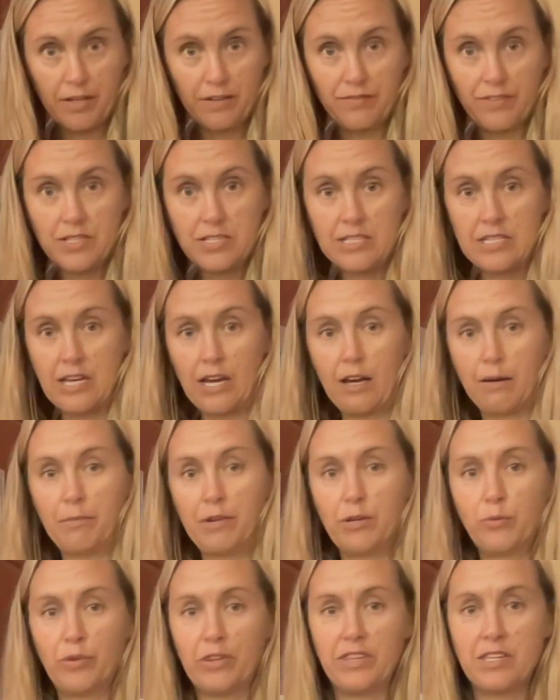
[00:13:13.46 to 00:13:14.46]
of the
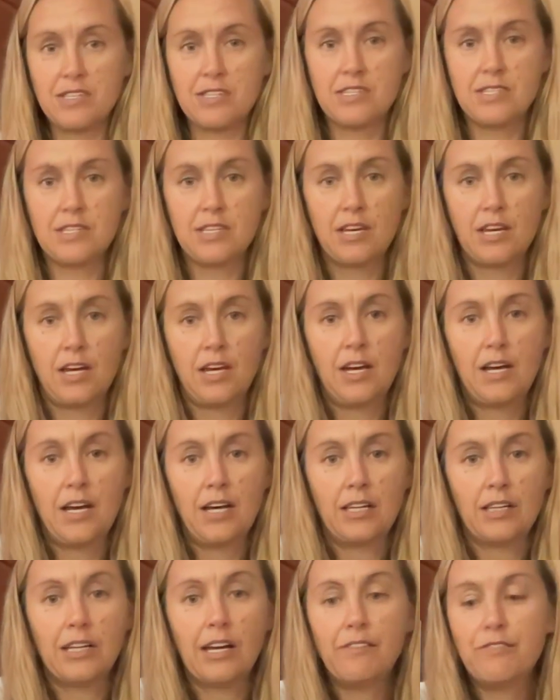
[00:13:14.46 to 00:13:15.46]
salmon with this
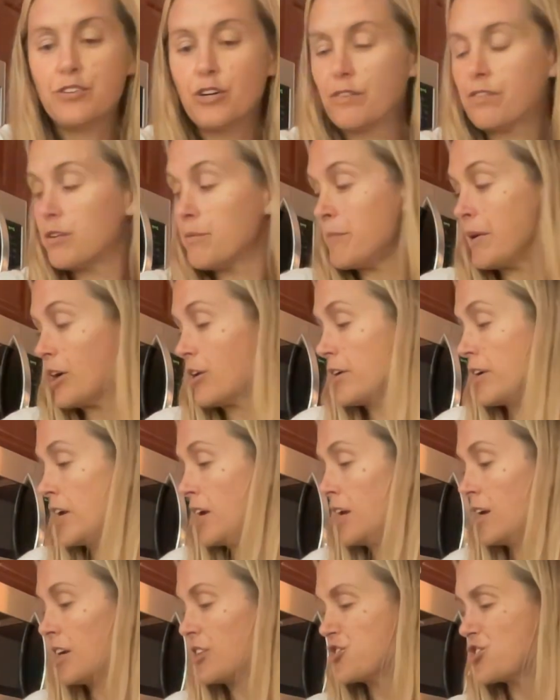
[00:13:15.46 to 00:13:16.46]
leftover
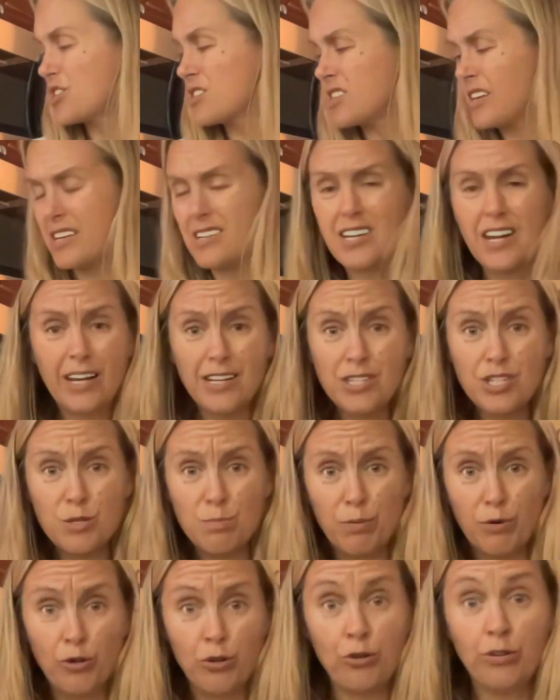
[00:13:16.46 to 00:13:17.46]
marinade. I'll just like take a
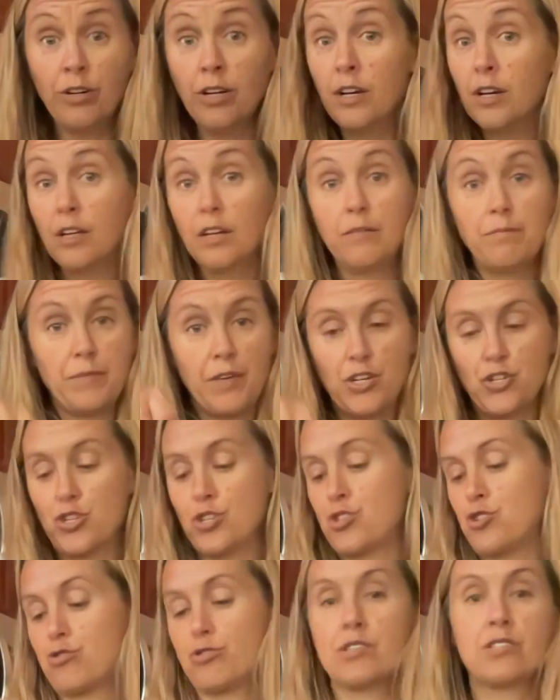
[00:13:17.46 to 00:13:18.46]
spoon and
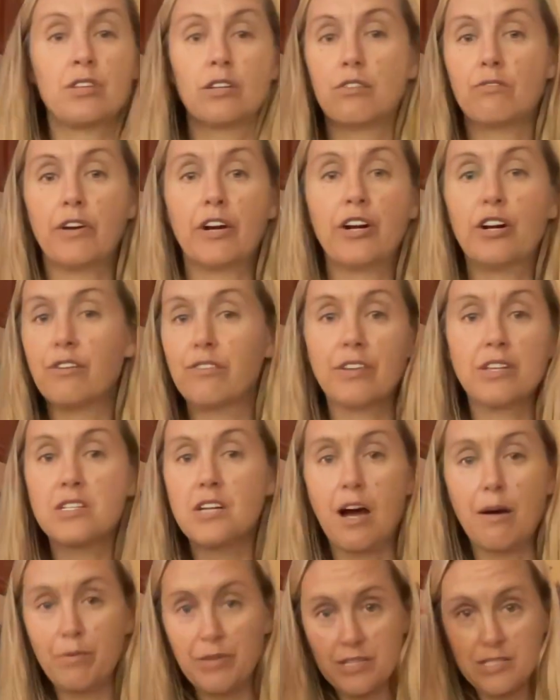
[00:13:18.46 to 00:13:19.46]
just drizzle it right over the
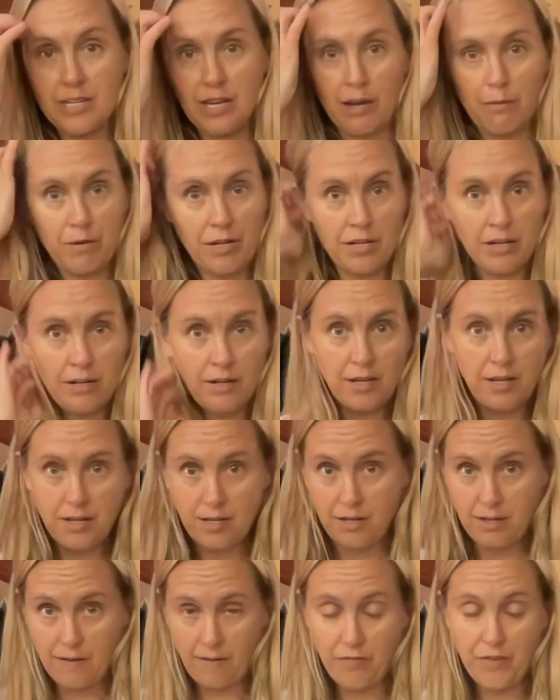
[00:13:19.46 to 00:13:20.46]
top of the salmon,
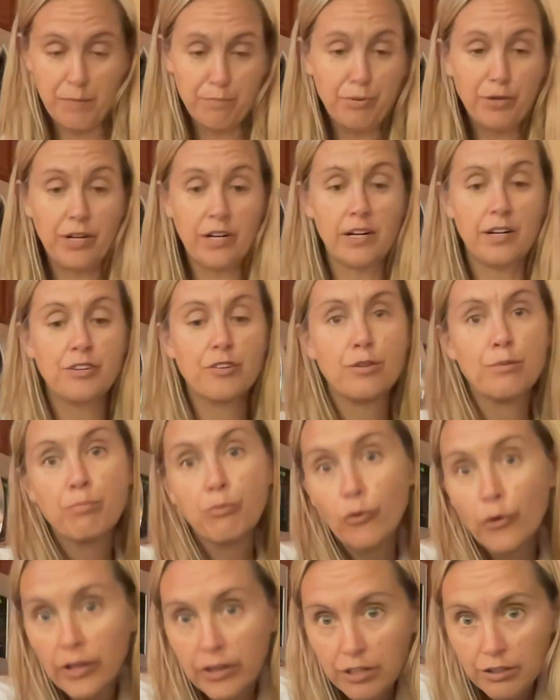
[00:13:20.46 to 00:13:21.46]
and then put it under the
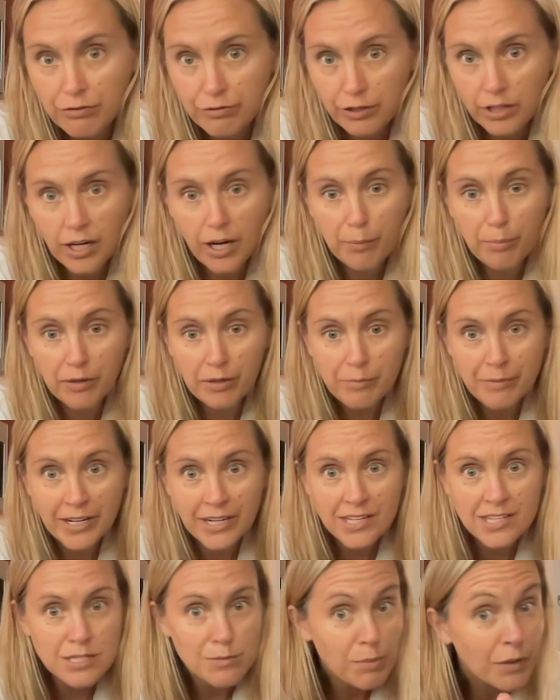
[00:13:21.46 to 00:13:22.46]
broiler for a couple of
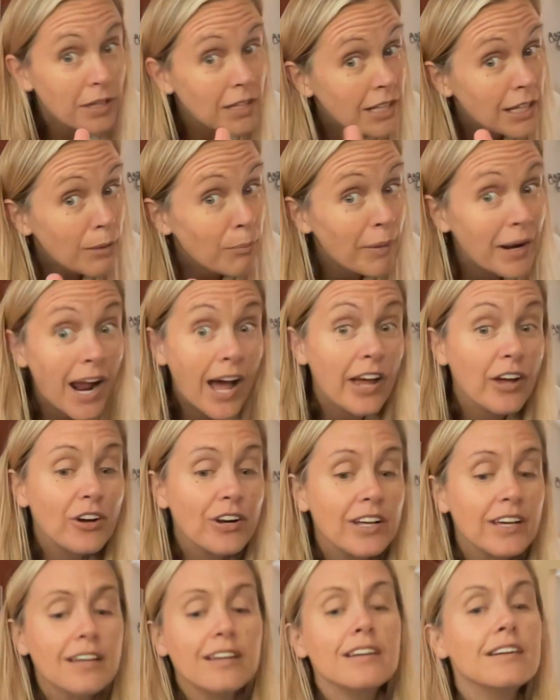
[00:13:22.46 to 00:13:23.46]
minutes, but keep an eye on
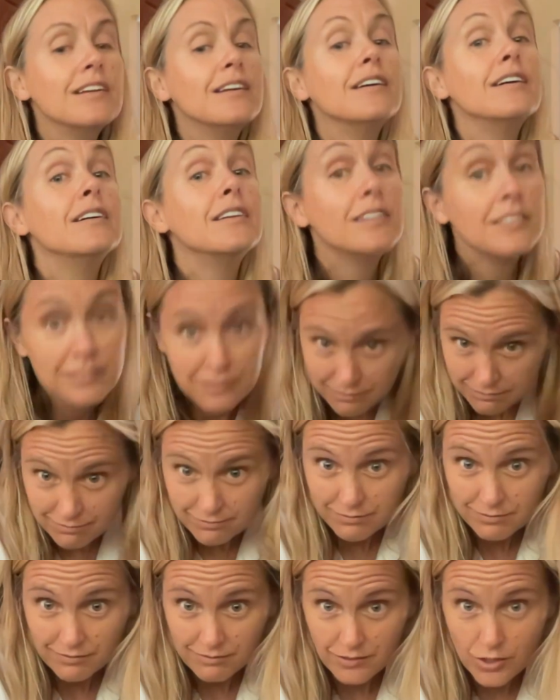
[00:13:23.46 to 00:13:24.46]
it.
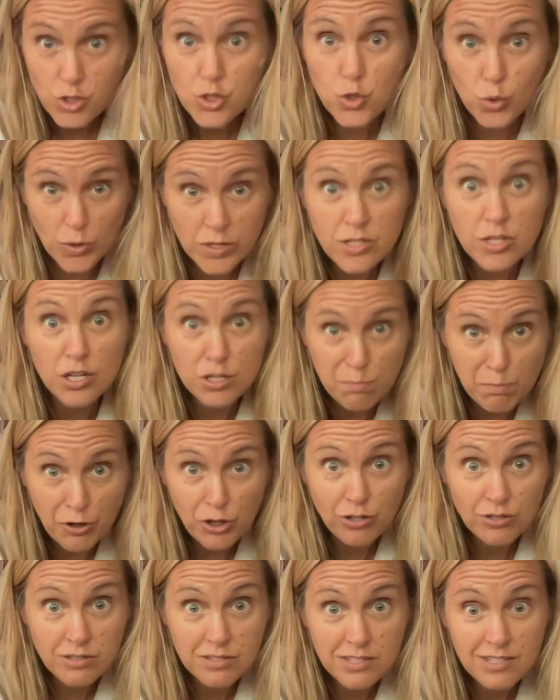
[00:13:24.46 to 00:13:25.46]
Soy sauce
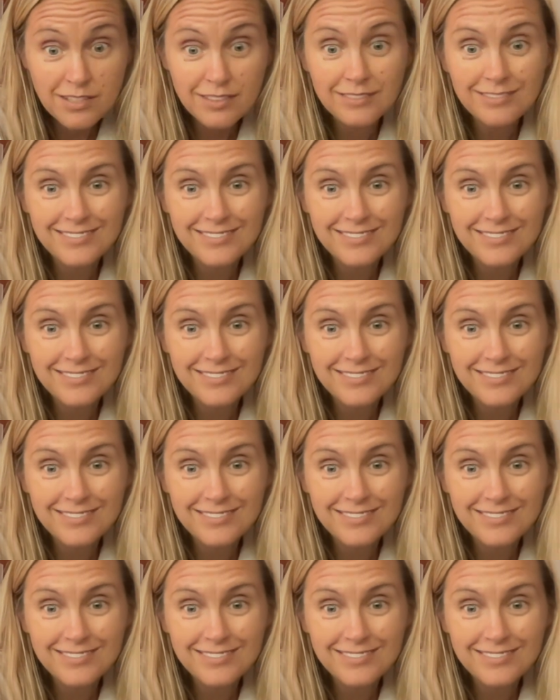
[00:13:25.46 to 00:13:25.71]
burns.